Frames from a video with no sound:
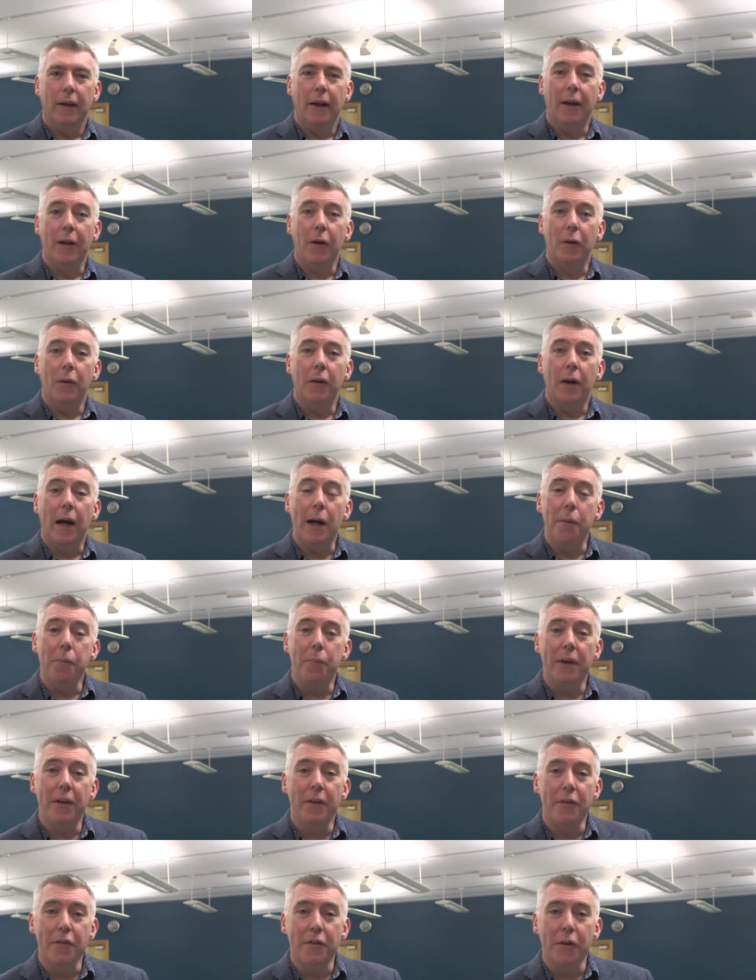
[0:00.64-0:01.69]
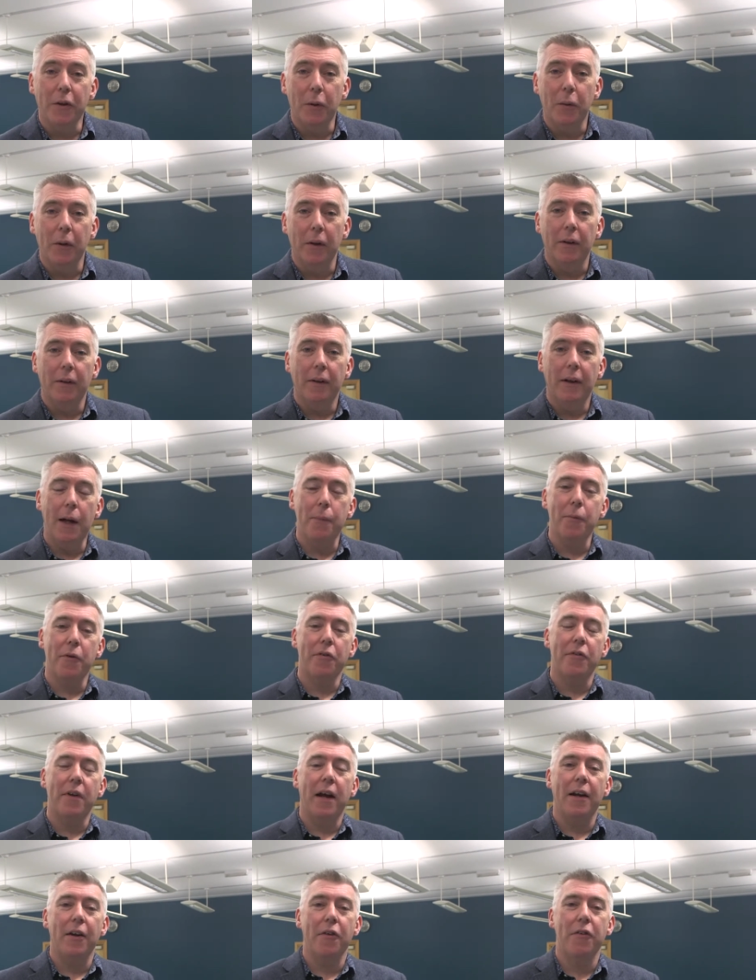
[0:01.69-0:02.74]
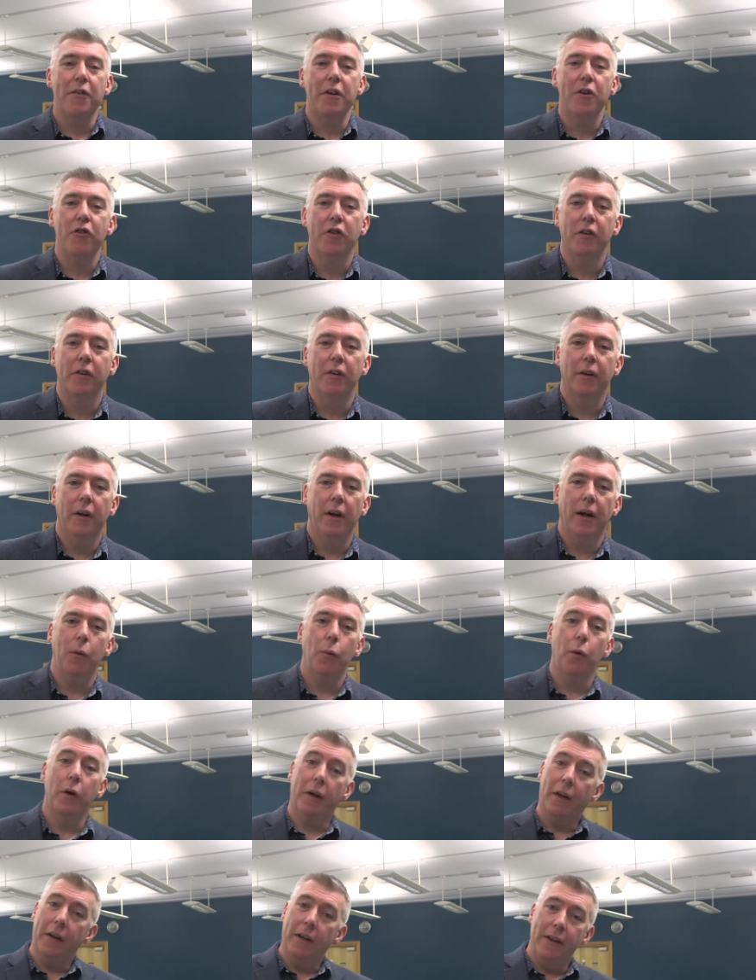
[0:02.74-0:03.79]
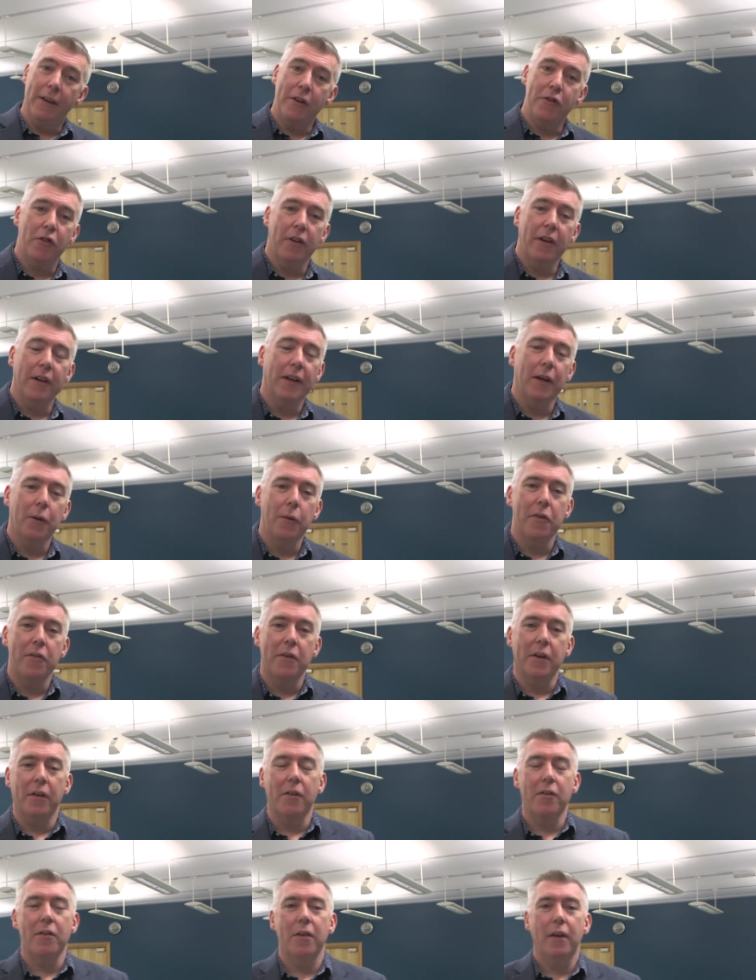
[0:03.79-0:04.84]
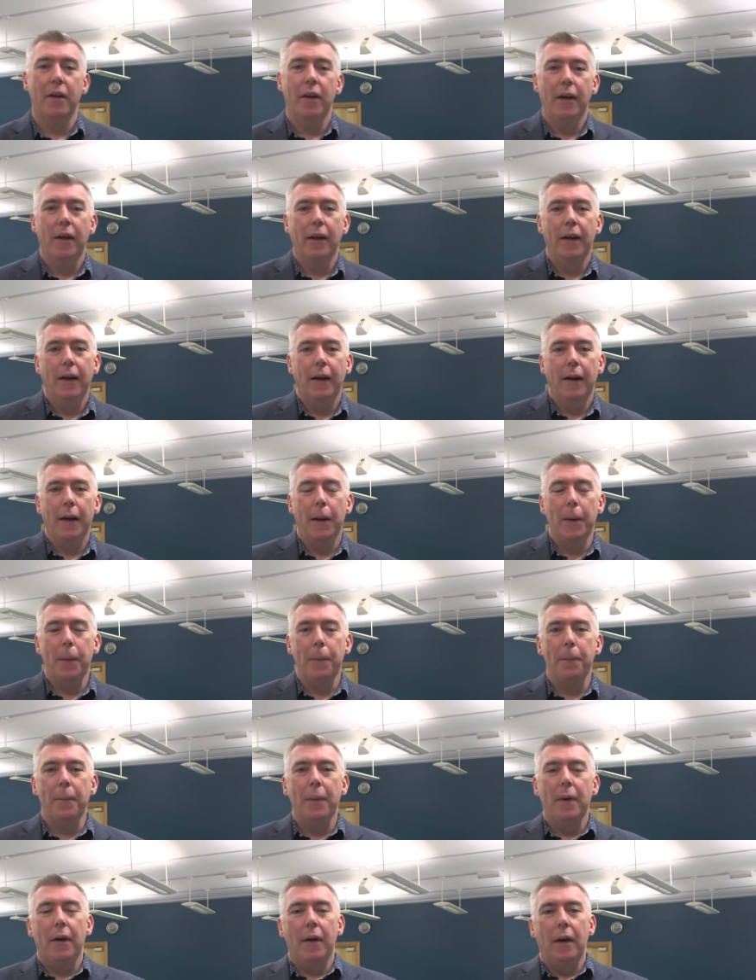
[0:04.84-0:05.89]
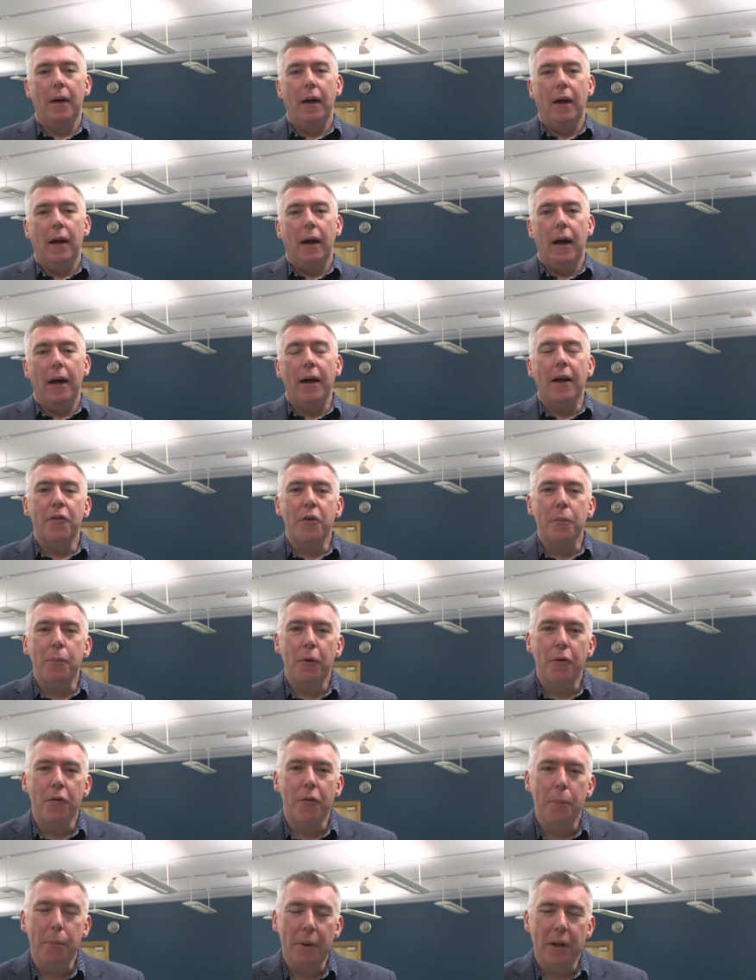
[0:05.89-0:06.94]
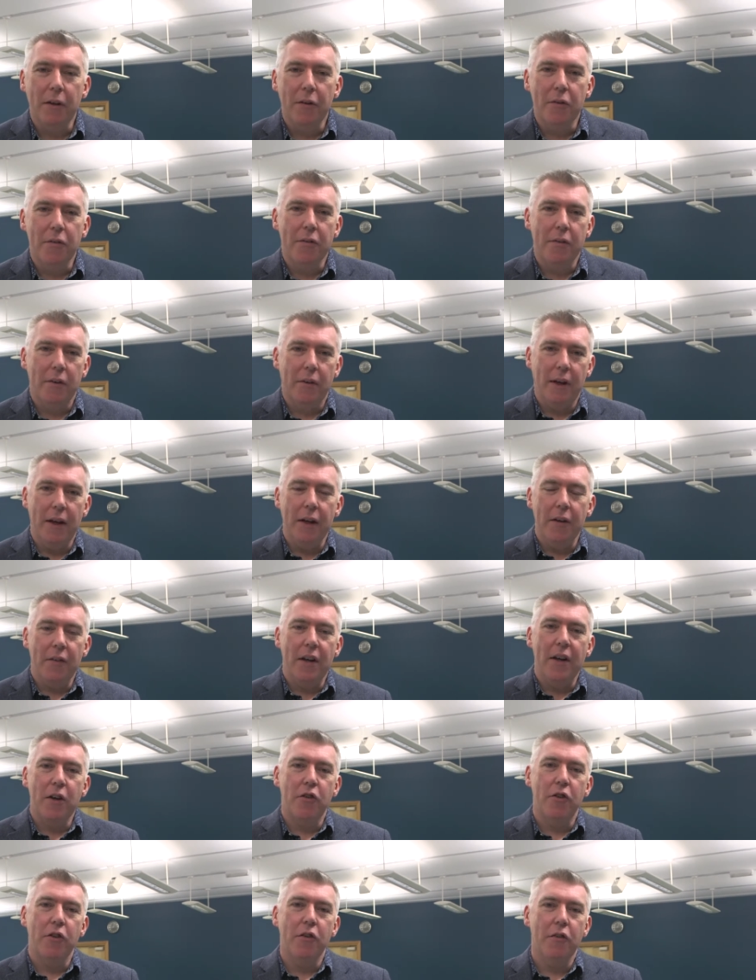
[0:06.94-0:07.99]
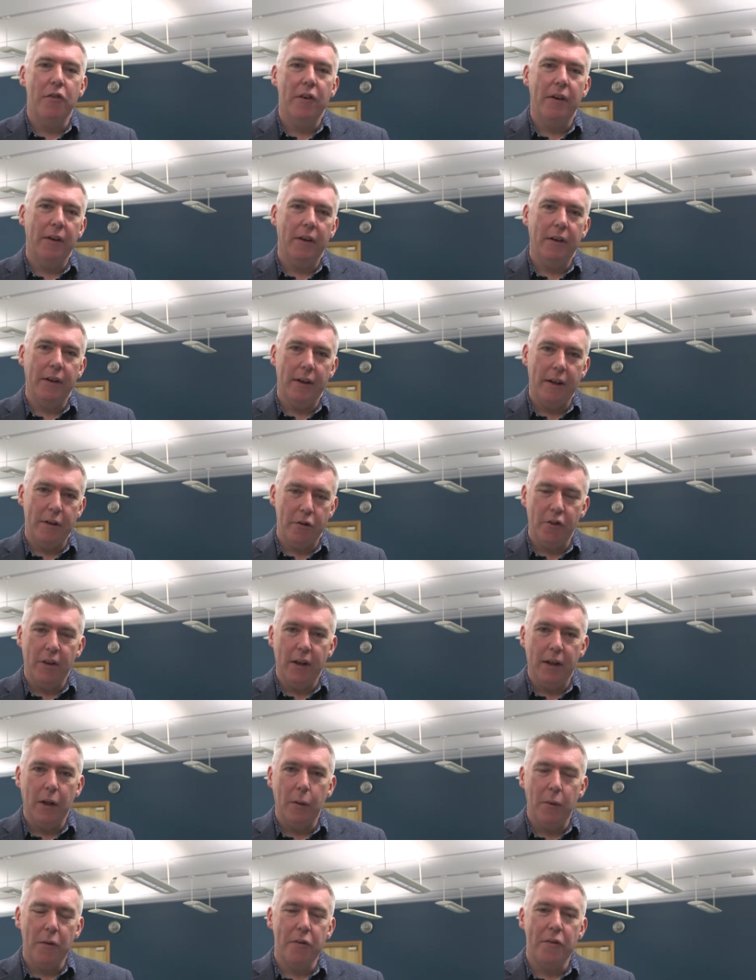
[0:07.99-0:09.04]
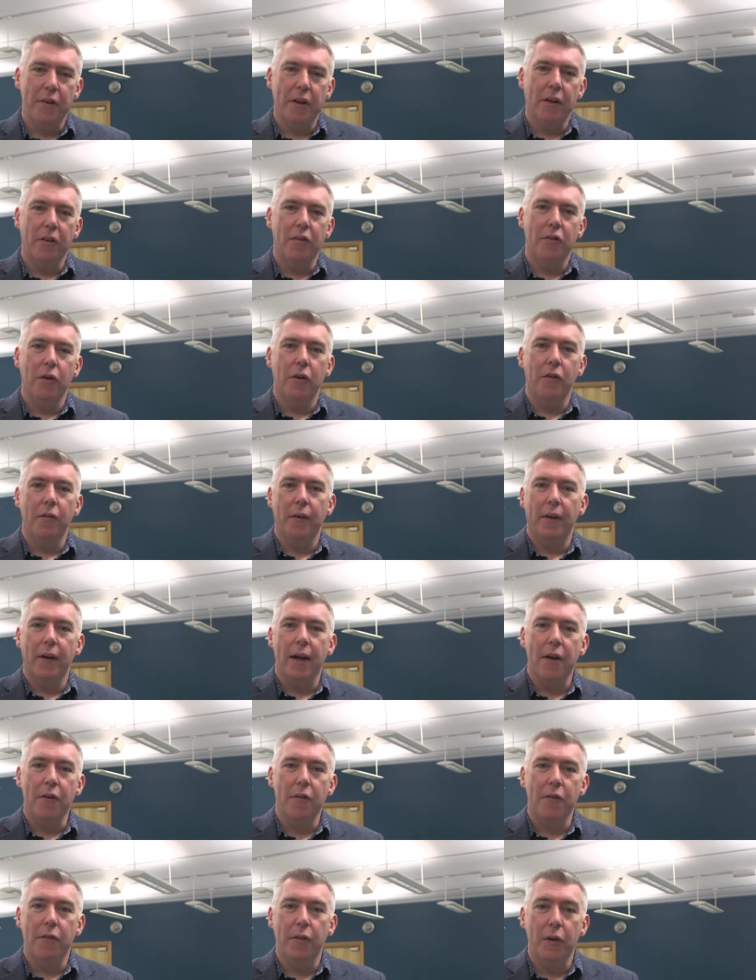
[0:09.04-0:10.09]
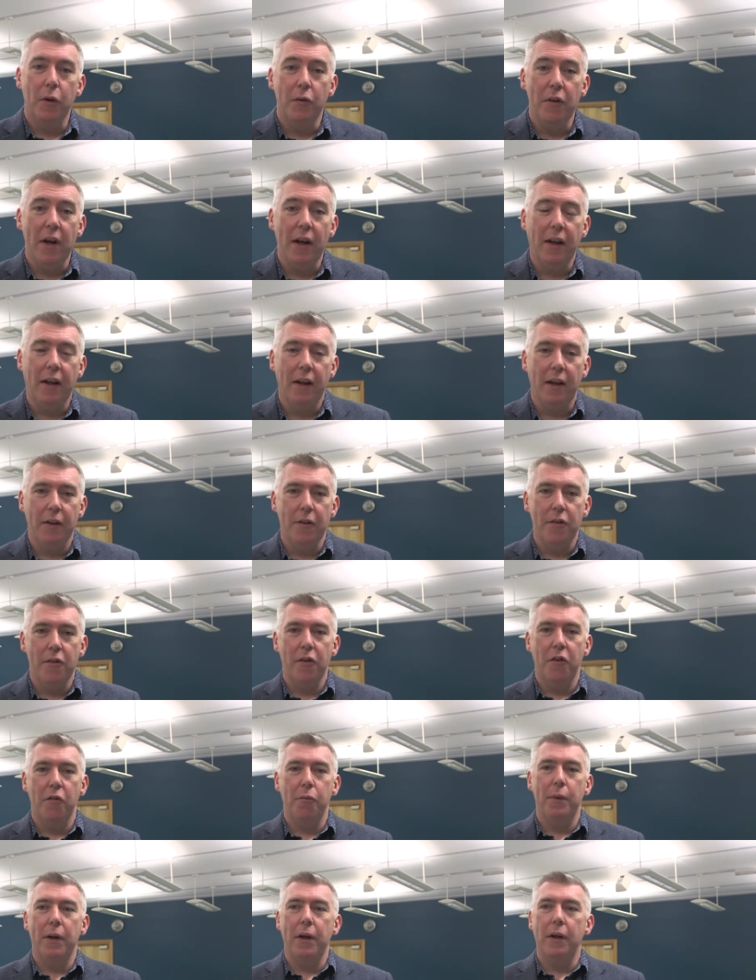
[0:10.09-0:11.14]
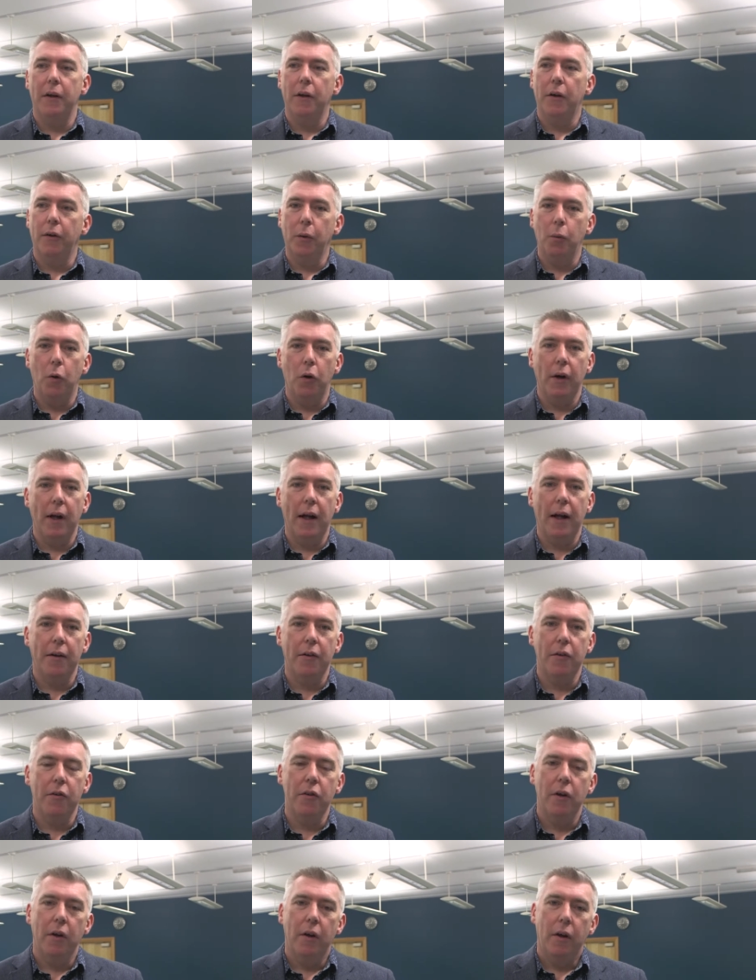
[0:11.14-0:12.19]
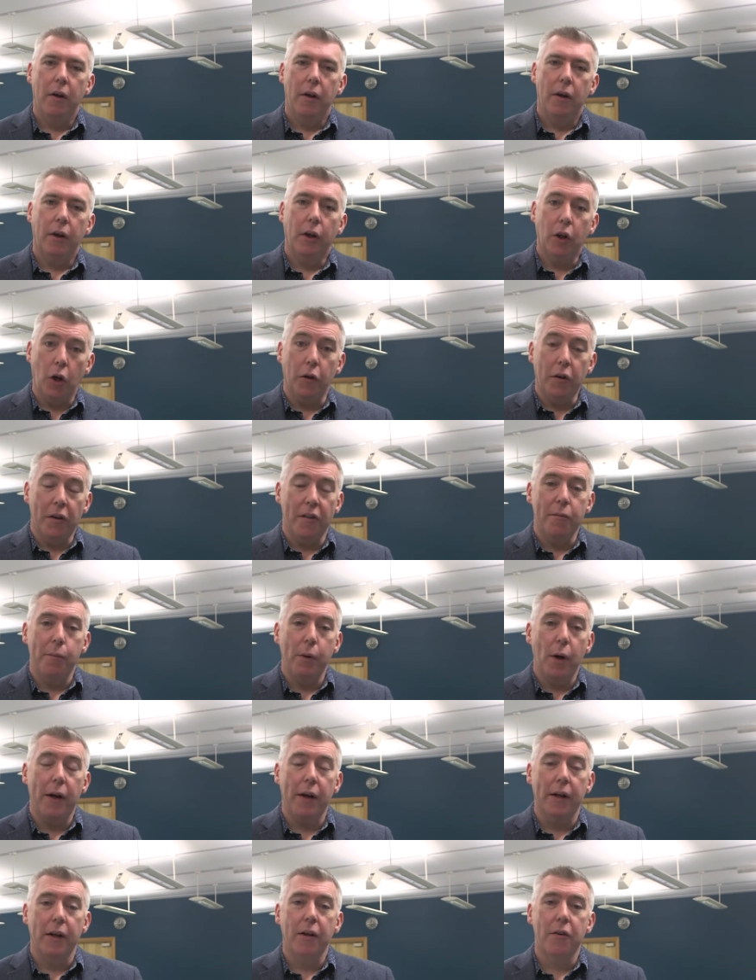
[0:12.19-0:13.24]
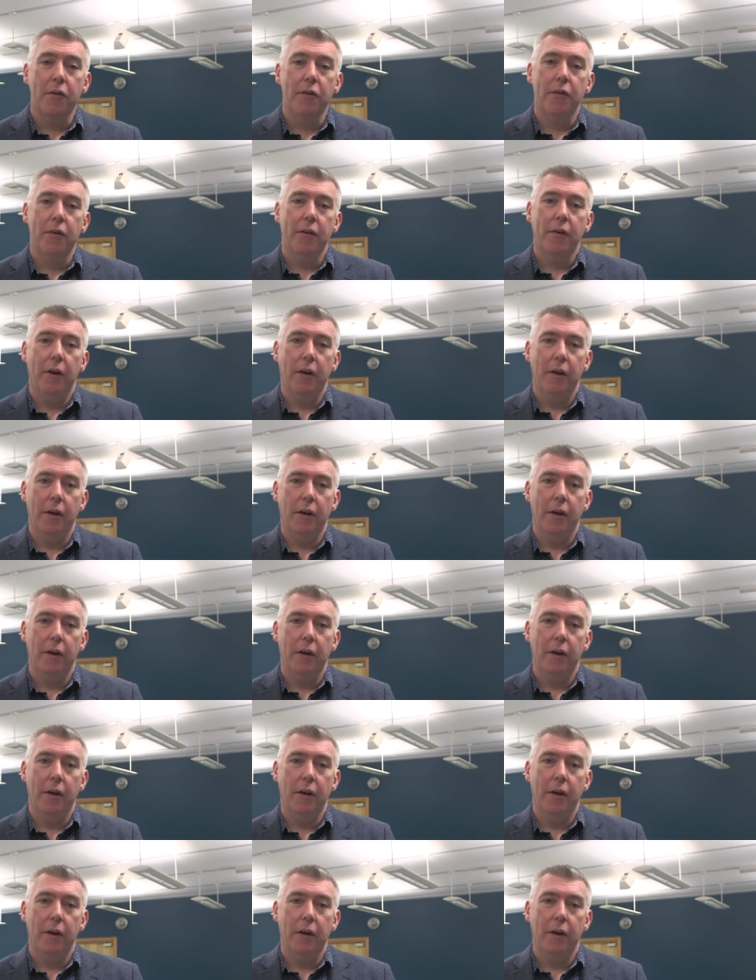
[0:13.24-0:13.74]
Hello, I'm Peter Stockwell. I'm a stylistician. I work in literary linguistics. And I suppose the biggest innovations in literary linguistics over the last few decades have been, on the one hand, cognitive poetics,